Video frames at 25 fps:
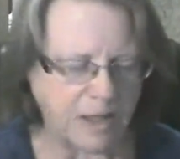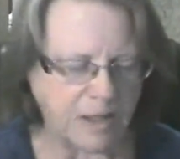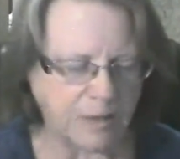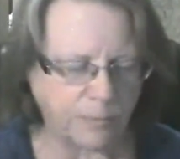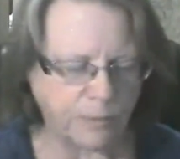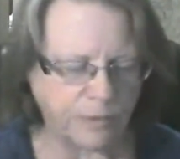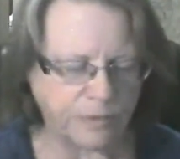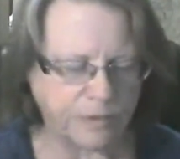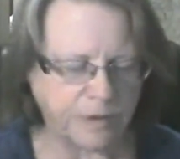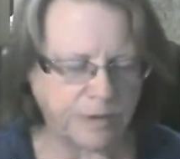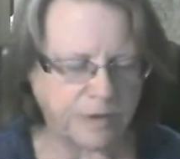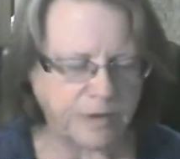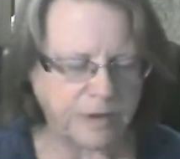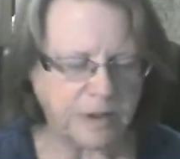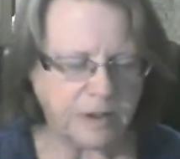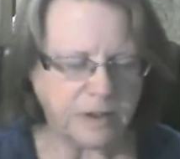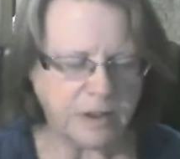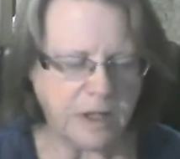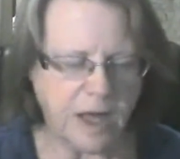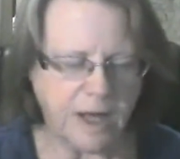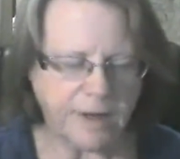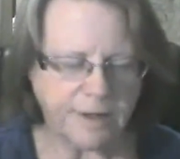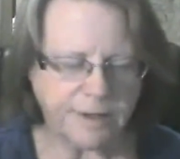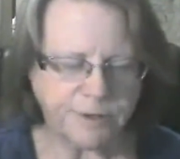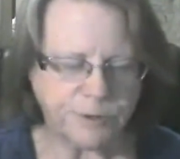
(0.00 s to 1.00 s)
Within the
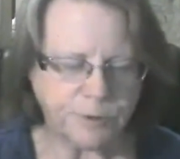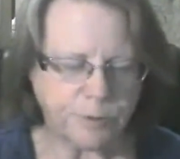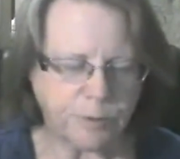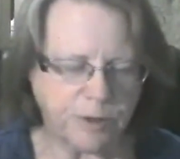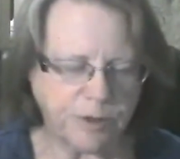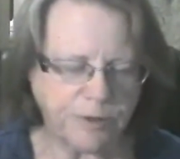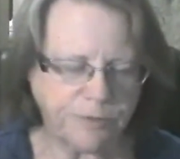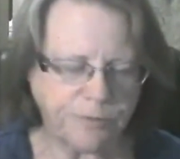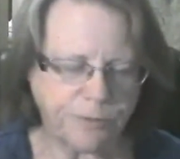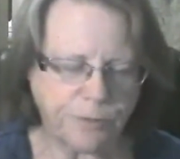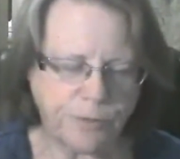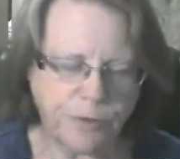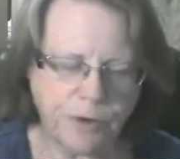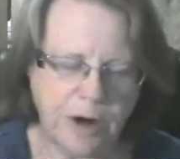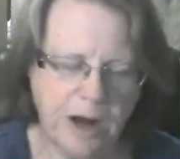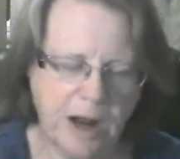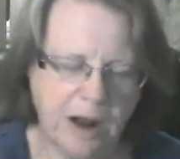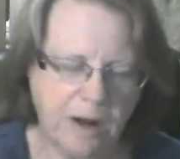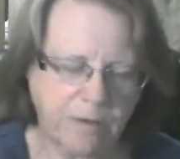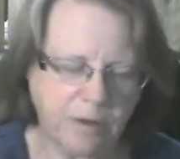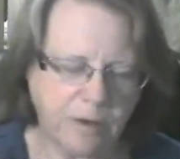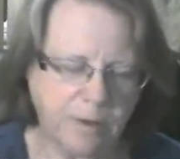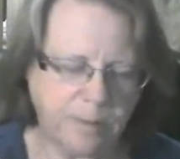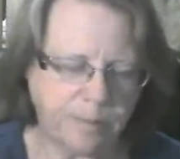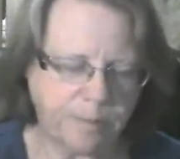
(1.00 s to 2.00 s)
allotted
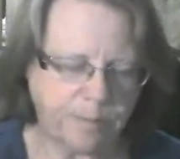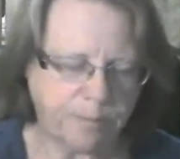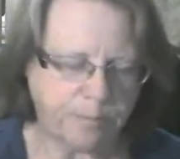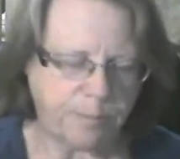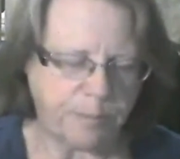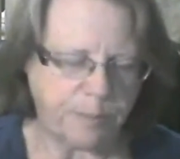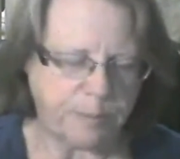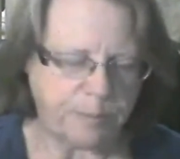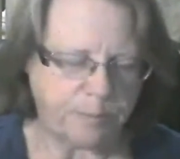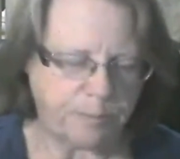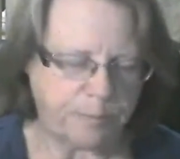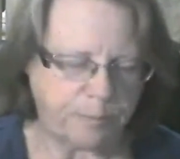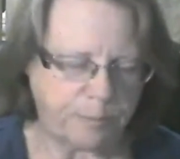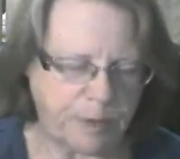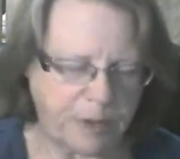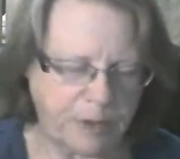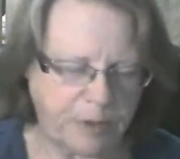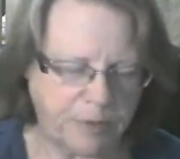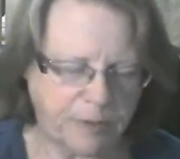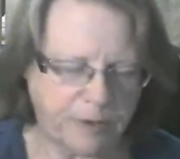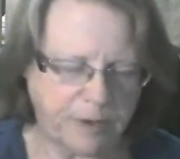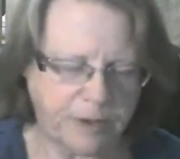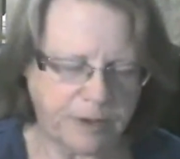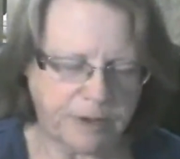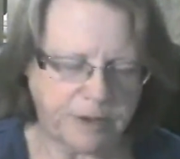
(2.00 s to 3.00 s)
24-hour
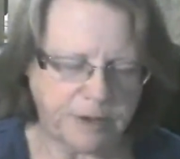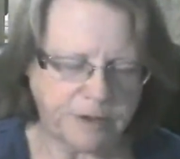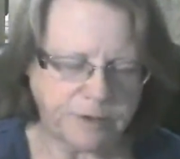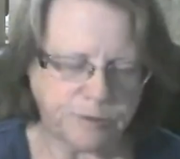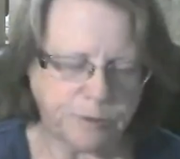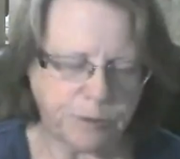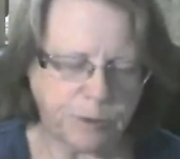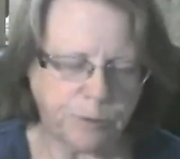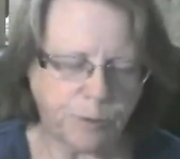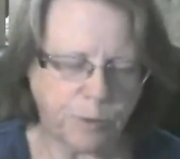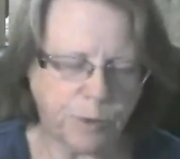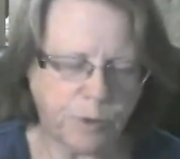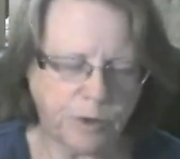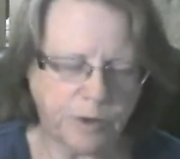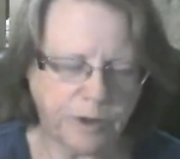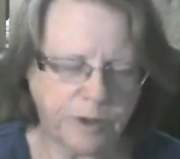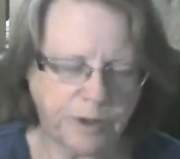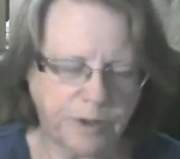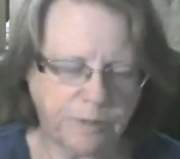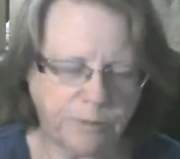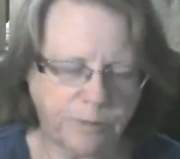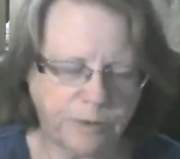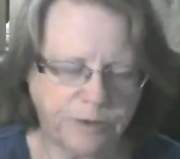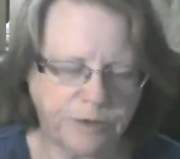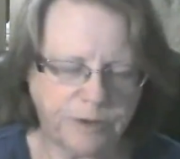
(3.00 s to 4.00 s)
period is
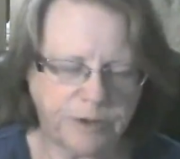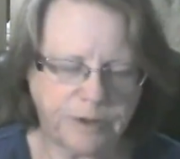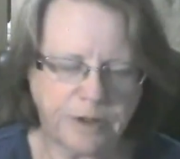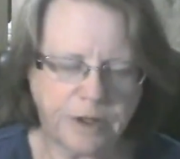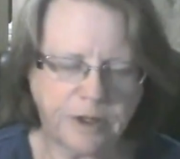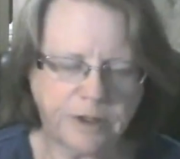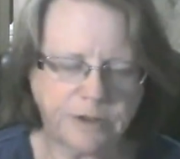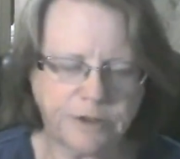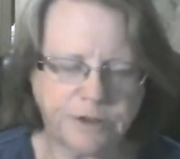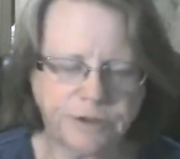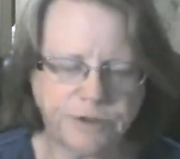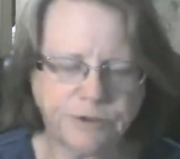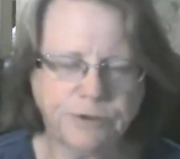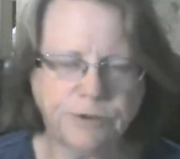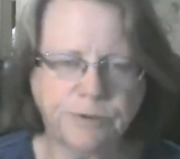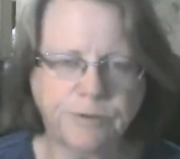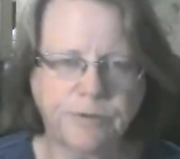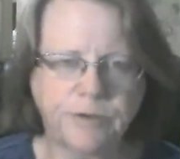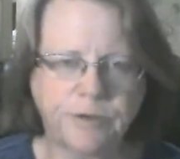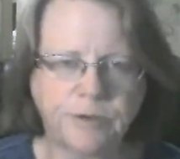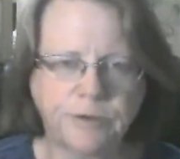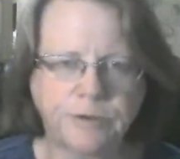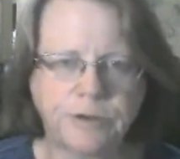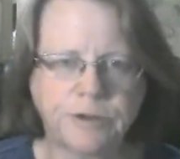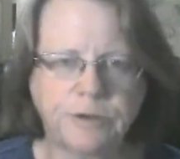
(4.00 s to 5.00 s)
rewarded within our
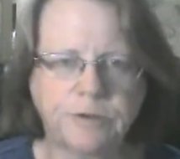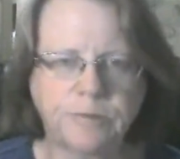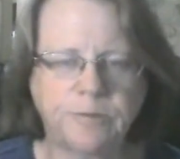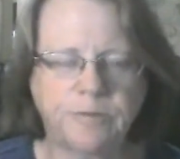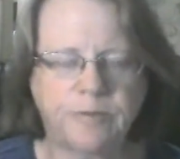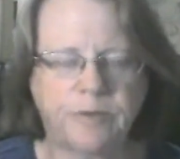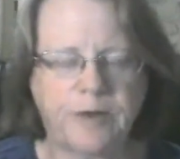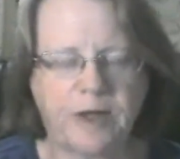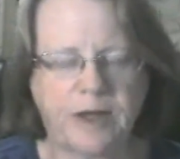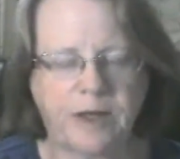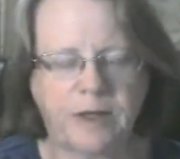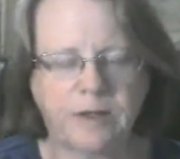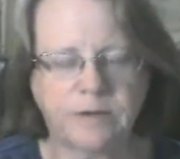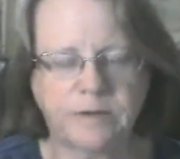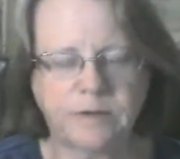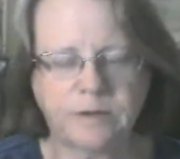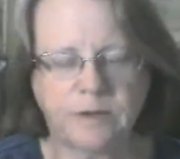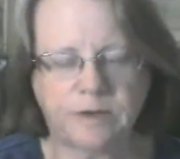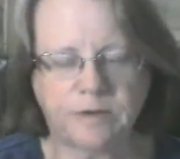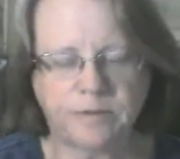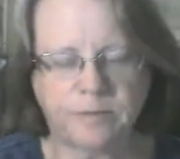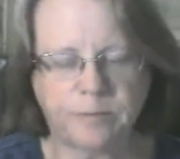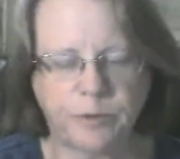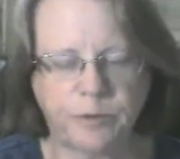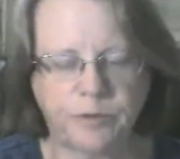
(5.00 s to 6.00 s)
distribution phase
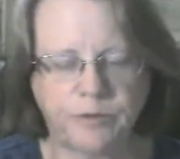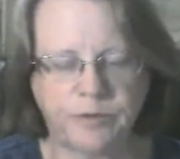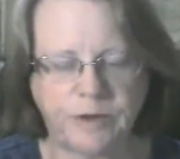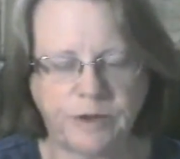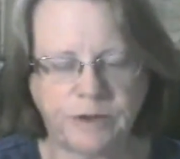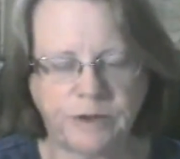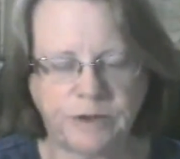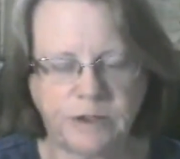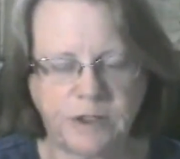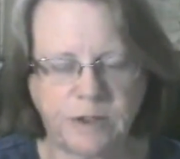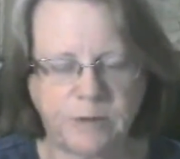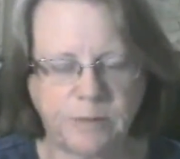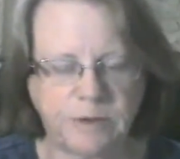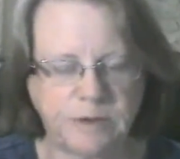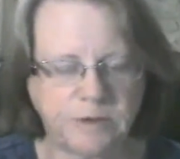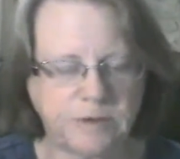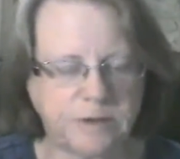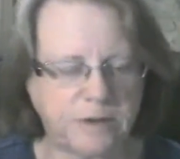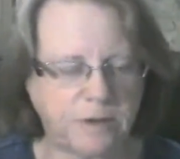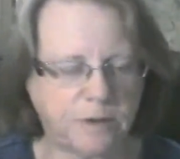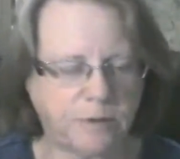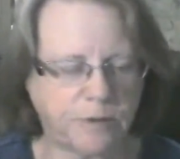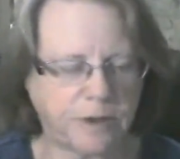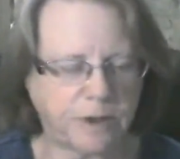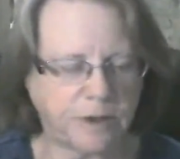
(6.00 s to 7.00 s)
of moving
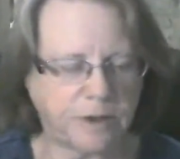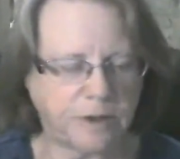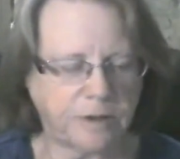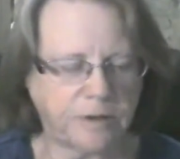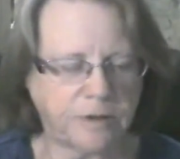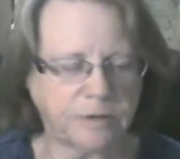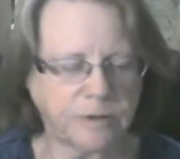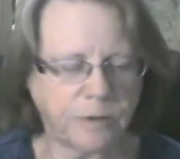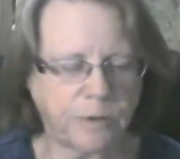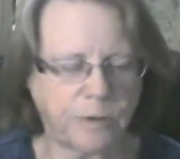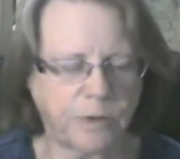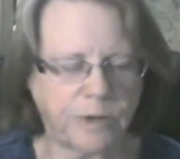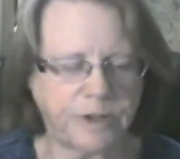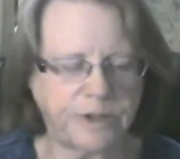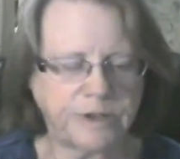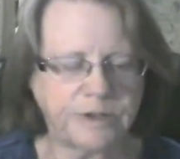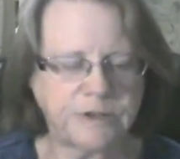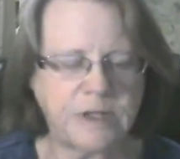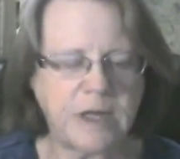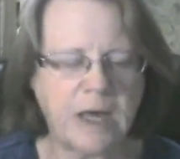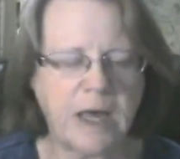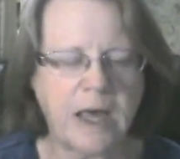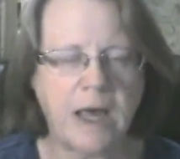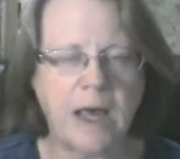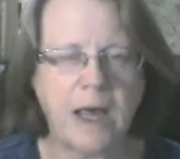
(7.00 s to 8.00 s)
TBC Kringle
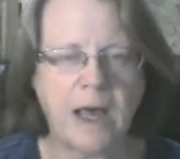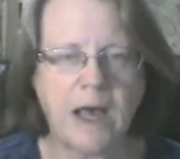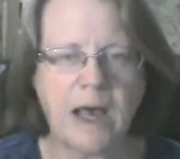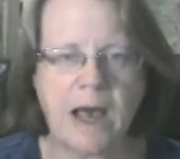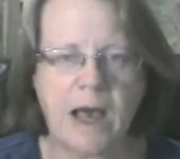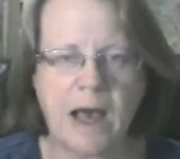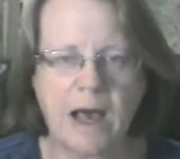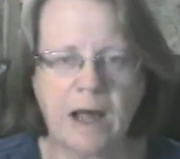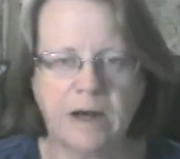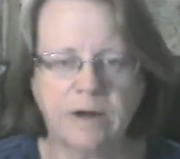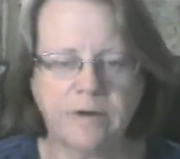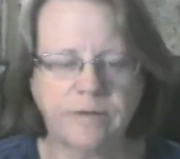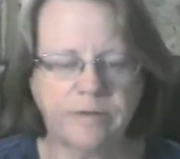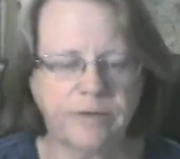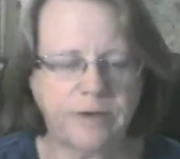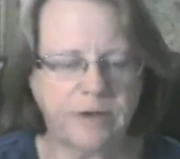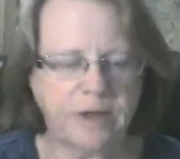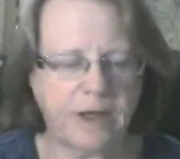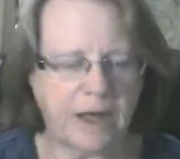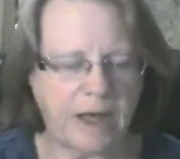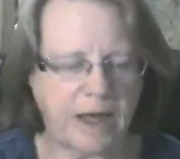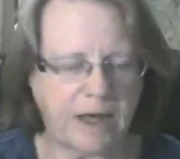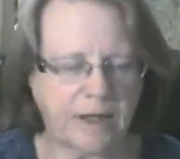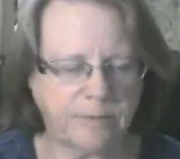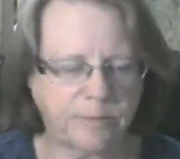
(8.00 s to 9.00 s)
coins out of
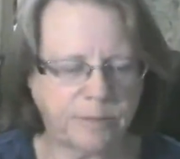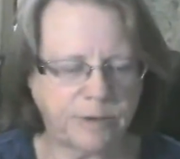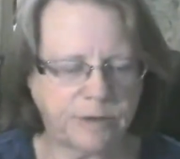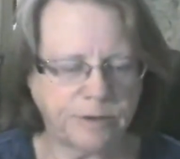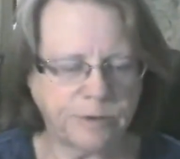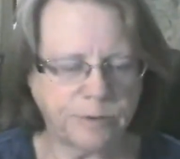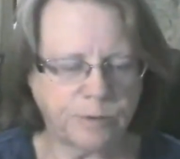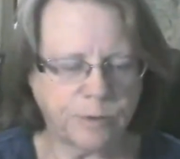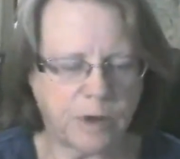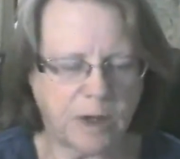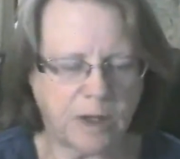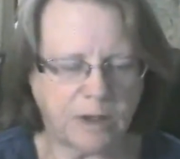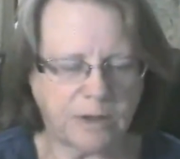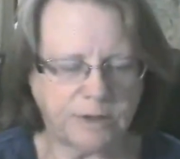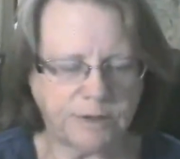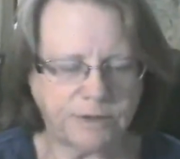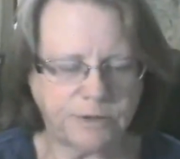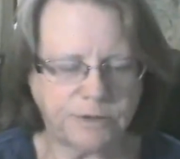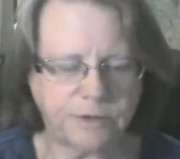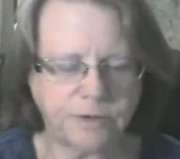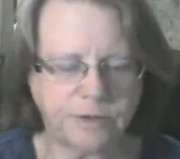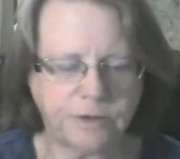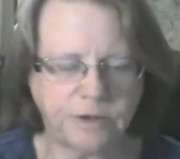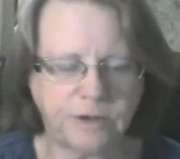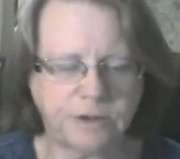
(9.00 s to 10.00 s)
the admin's wallet
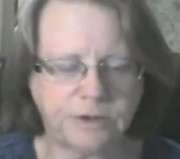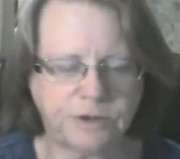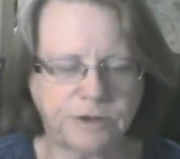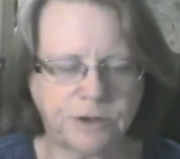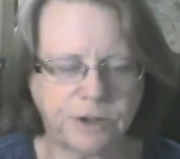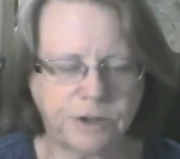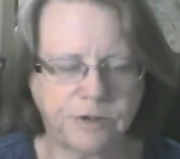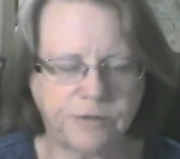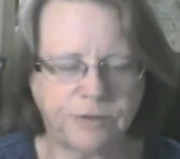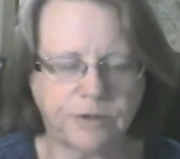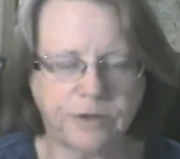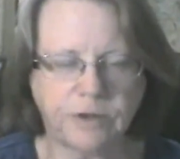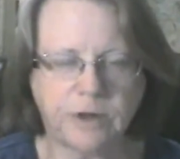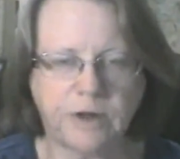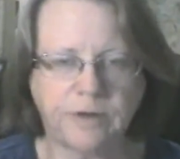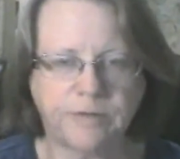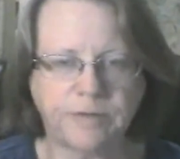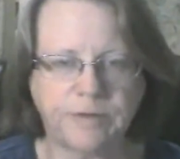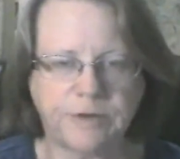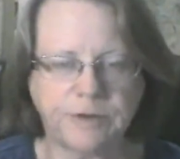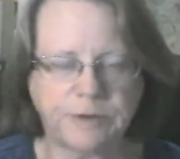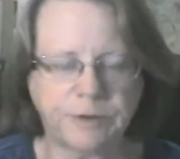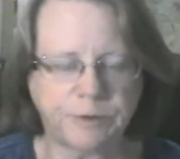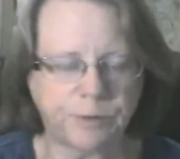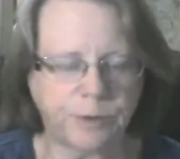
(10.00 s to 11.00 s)
to the achiever
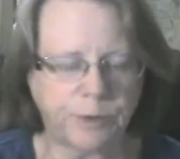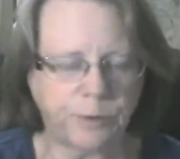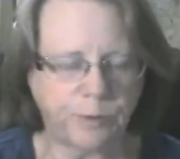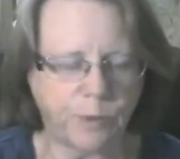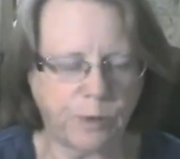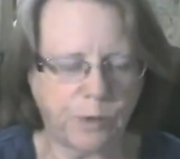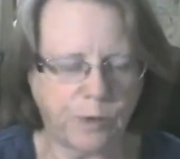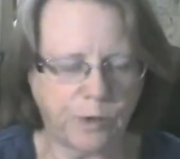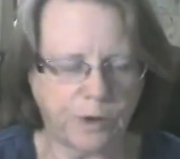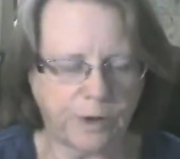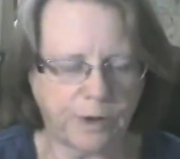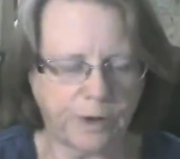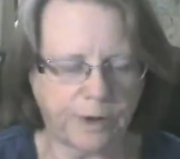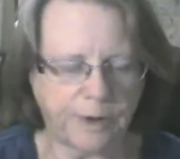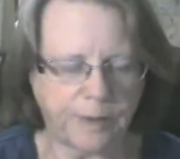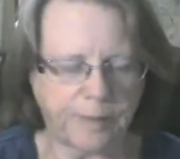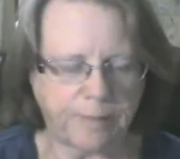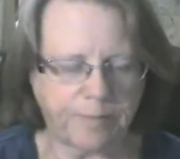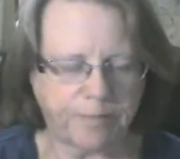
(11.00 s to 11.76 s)
of this reward.